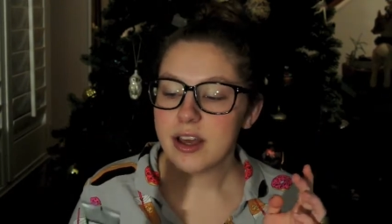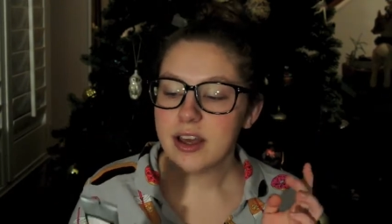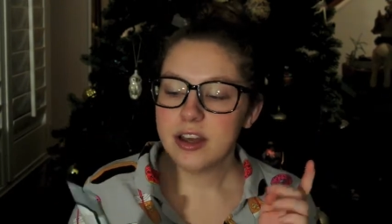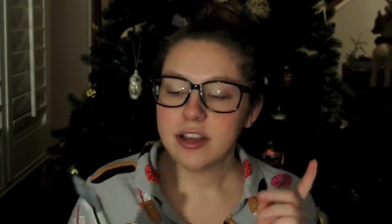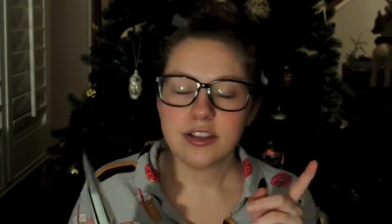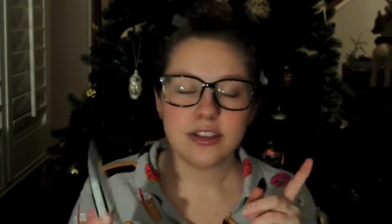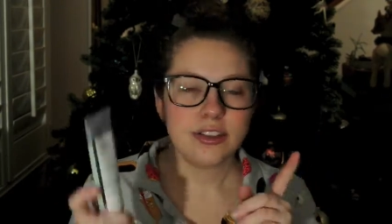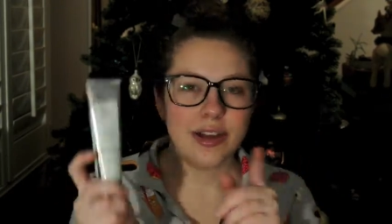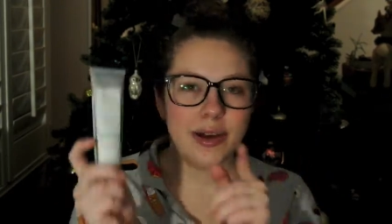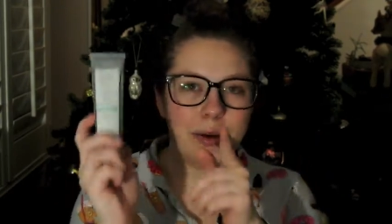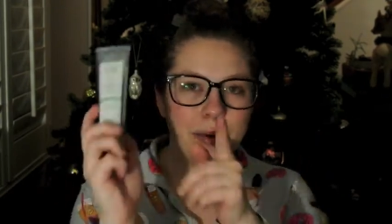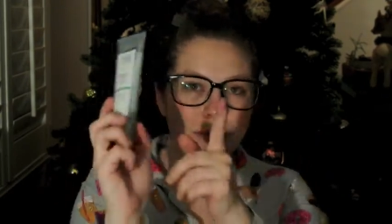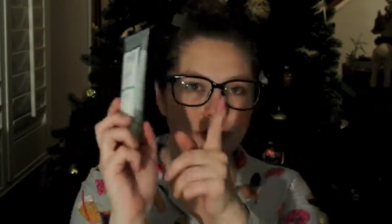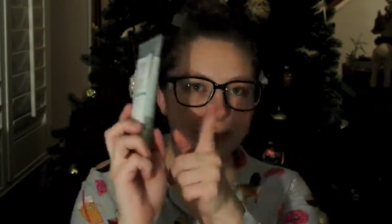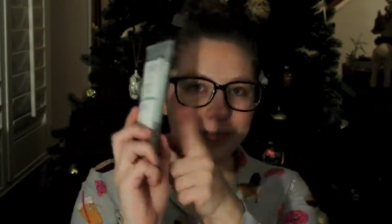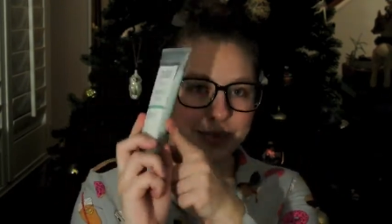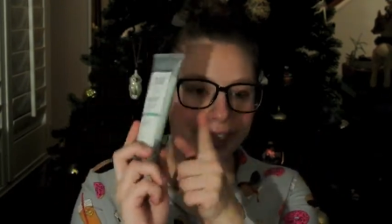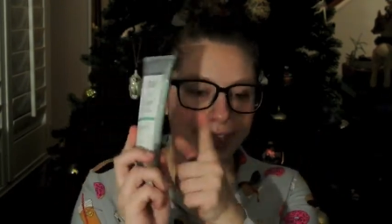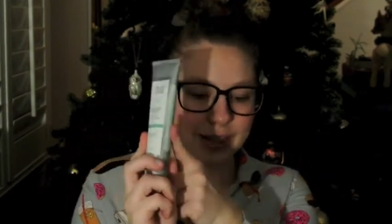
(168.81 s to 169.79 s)
So,
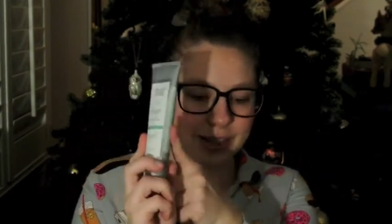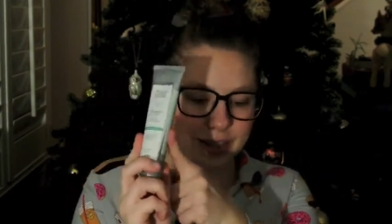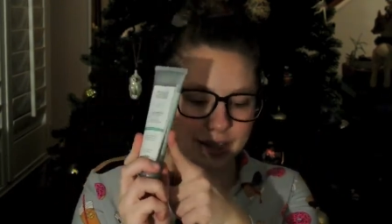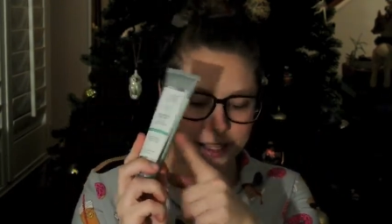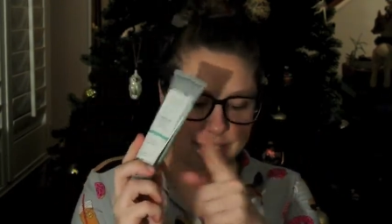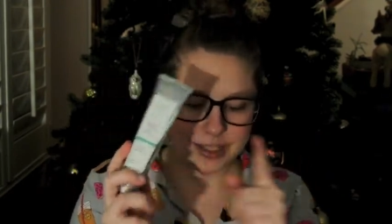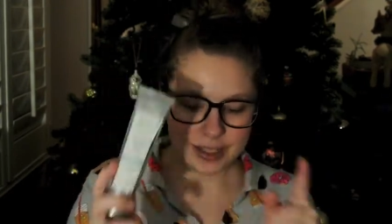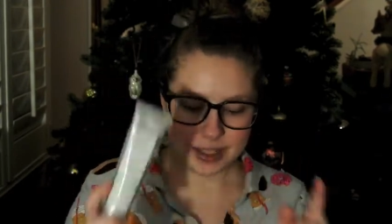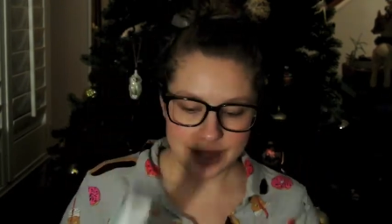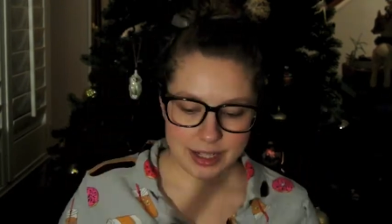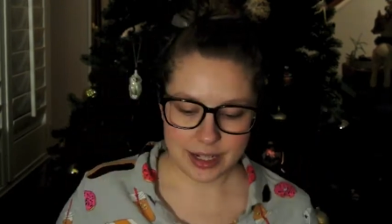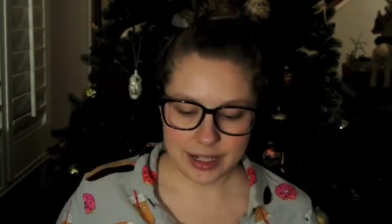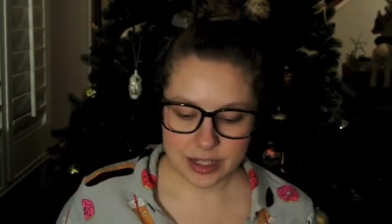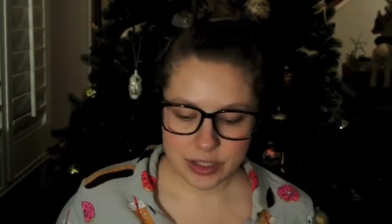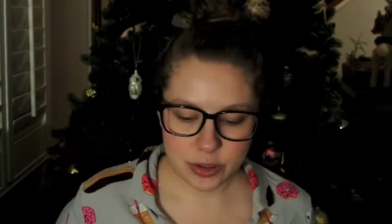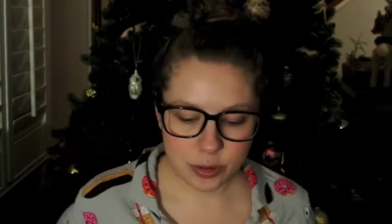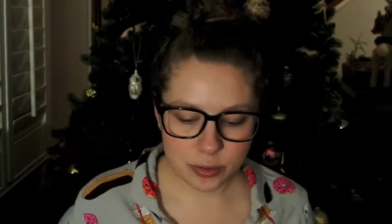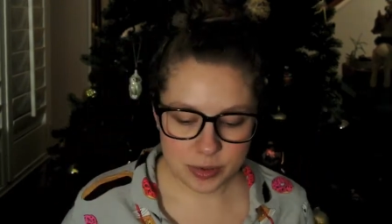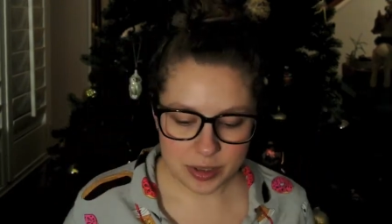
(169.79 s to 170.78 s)
excited
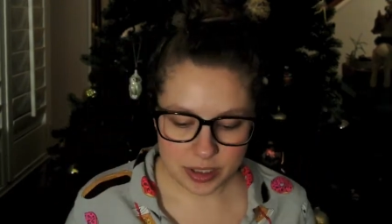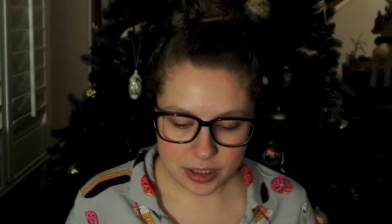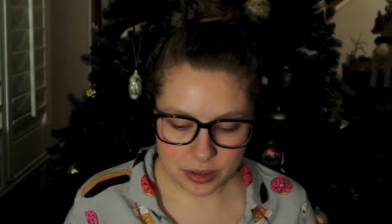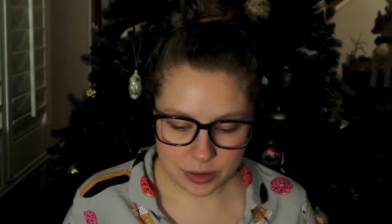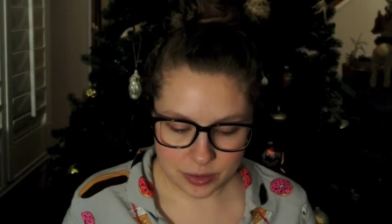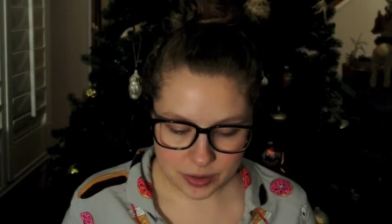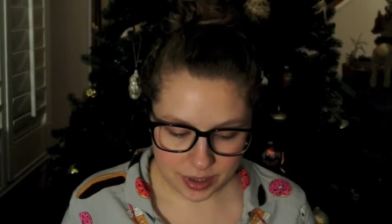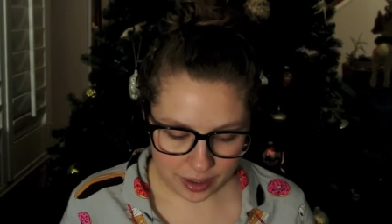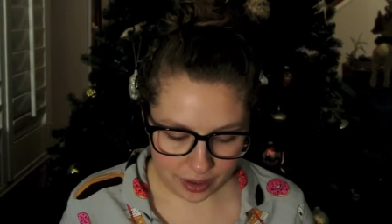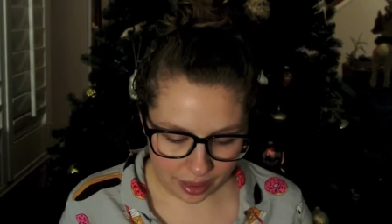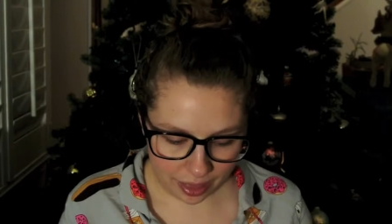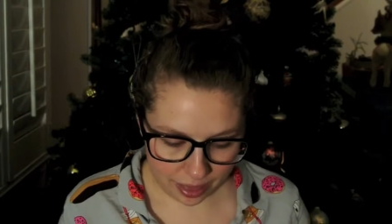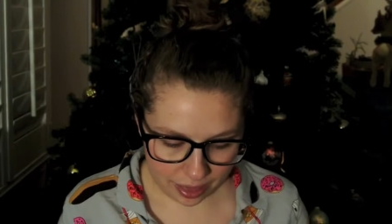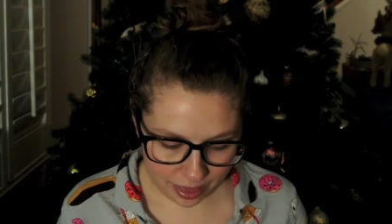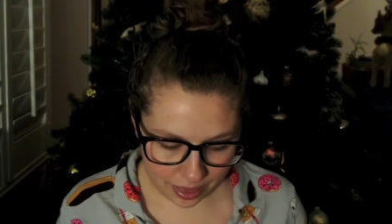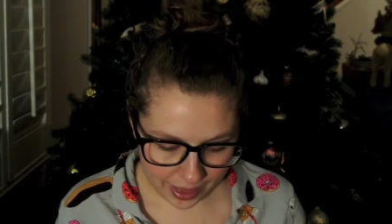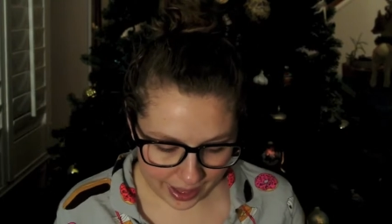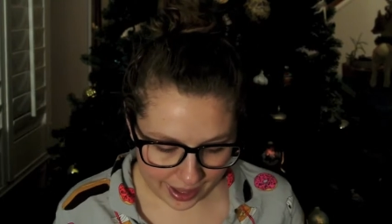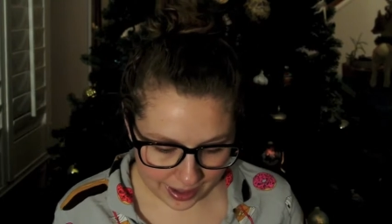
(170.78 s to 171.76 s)
to be using
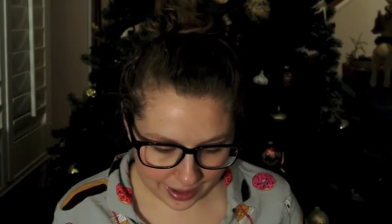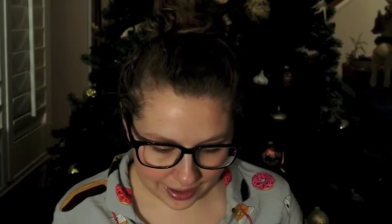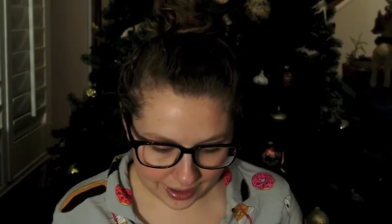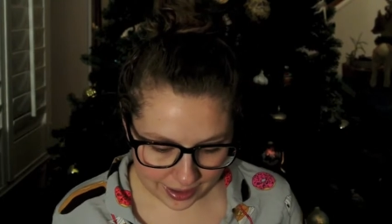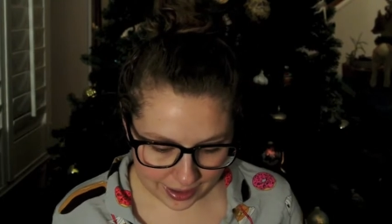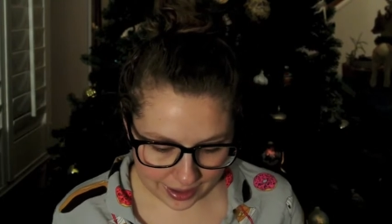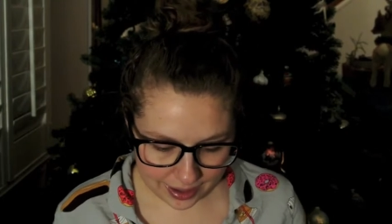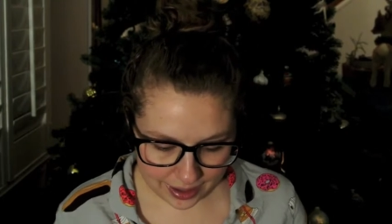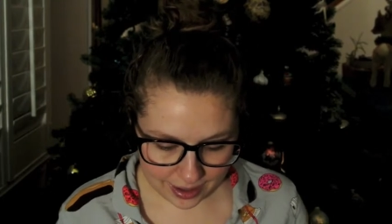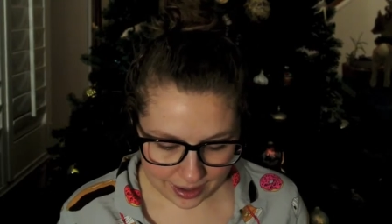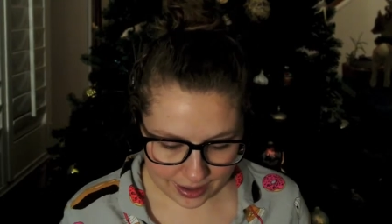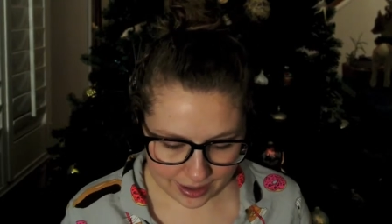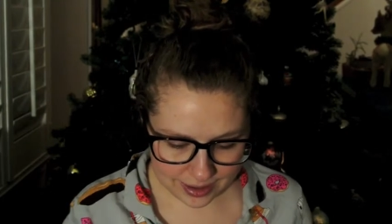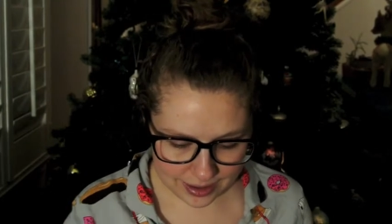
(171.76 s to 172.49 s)
that again